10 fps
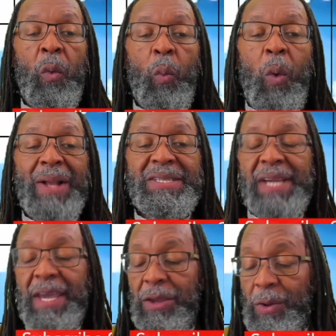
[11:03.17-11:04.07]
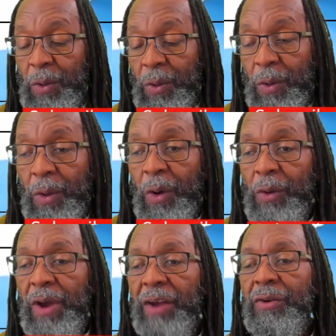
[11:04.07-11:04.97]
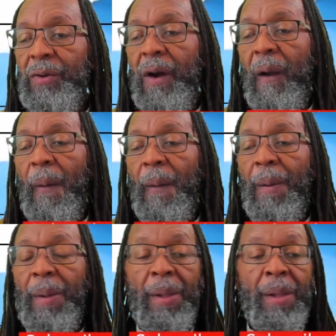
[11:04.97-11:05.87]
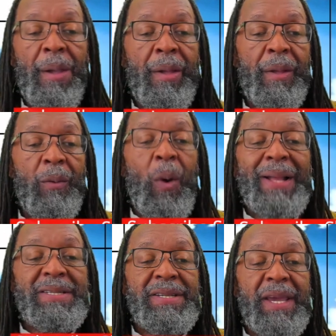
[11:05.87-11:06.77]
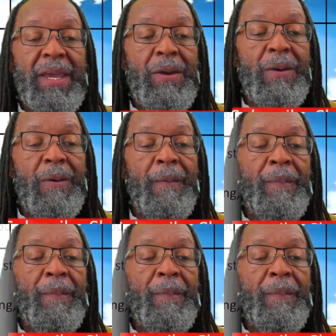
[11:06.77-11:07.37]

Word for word: What say you, O Yashar'al? What say you?